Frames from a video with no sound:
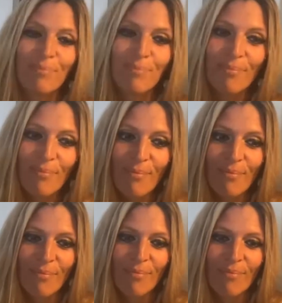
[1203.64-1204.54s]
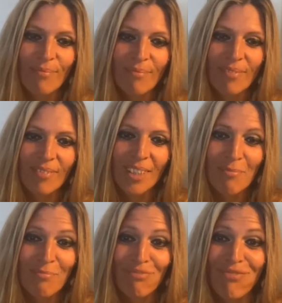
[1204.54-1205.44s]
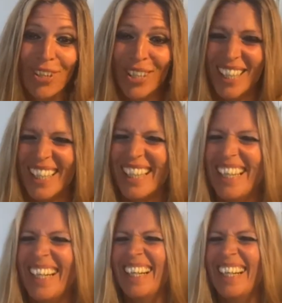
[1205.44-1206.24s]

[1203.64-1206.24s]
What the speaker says: Love. You get a nice.